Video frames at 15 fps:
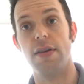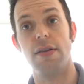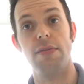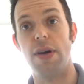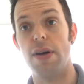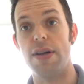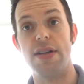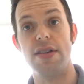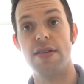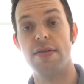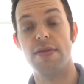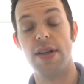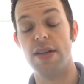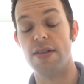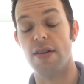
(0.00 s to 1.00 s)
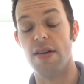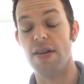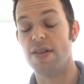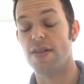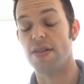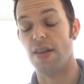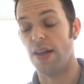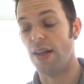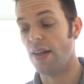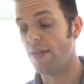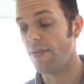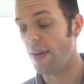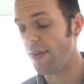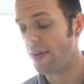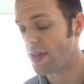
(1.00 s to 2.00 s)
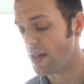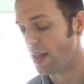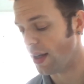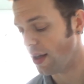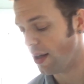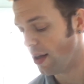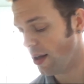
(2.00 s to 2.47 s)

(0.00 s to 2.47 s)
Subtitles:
but it's nice and slick. It's very slick.